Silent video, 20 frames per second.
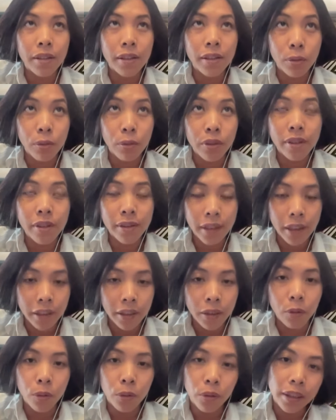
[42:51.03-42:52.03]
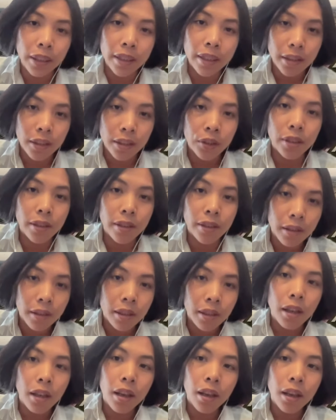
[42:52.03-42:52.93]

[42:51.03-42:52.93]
civil society organizations